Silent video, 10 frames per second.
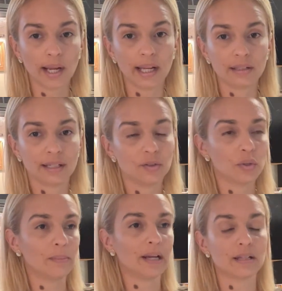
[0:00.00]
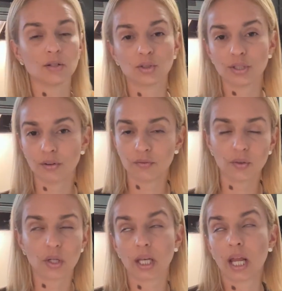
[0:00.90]
in a certain weight and you
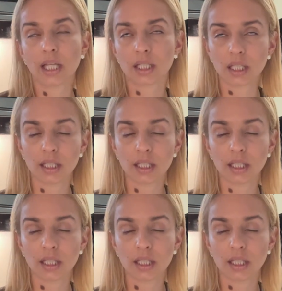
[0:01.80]
imagine yourself